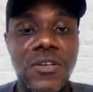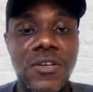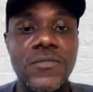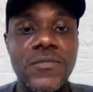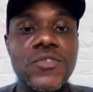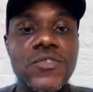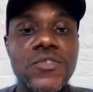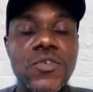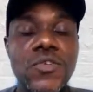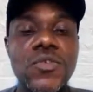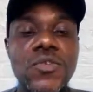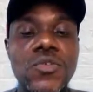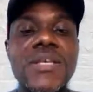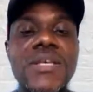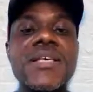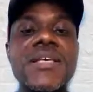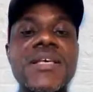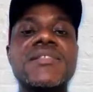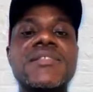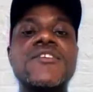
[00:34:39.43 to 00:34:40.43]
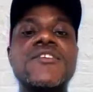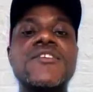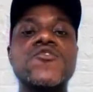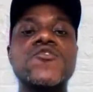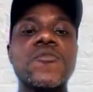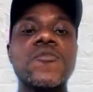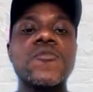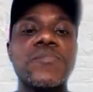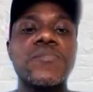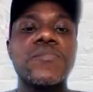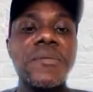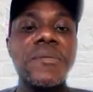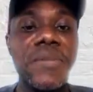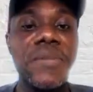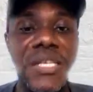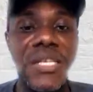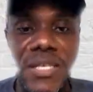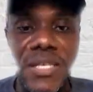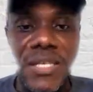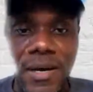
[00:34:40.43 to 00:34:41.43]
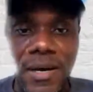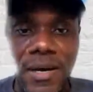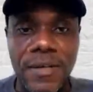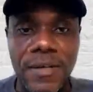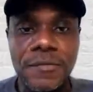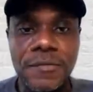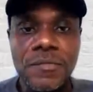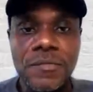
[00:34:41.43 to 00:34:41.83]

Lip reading: of Sokoto is the supreme leader